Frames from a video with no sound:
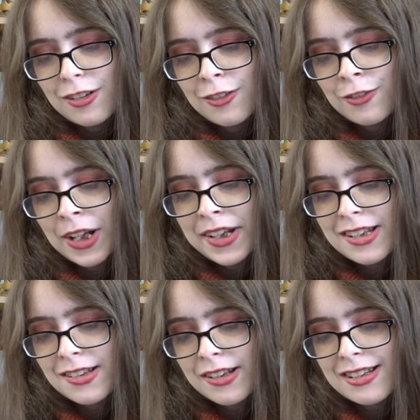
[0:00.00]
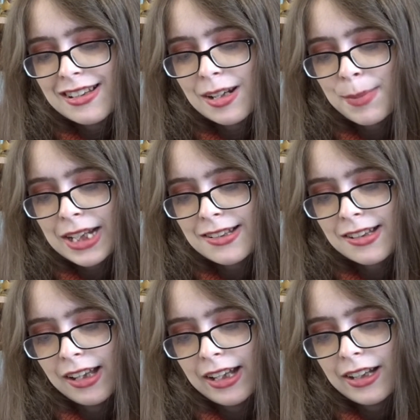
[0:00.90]
"Found this on the seat of my
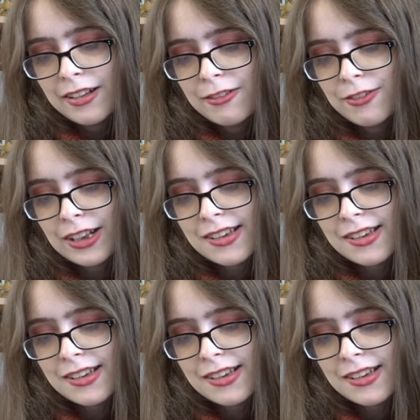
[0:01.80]
sleigh. Fix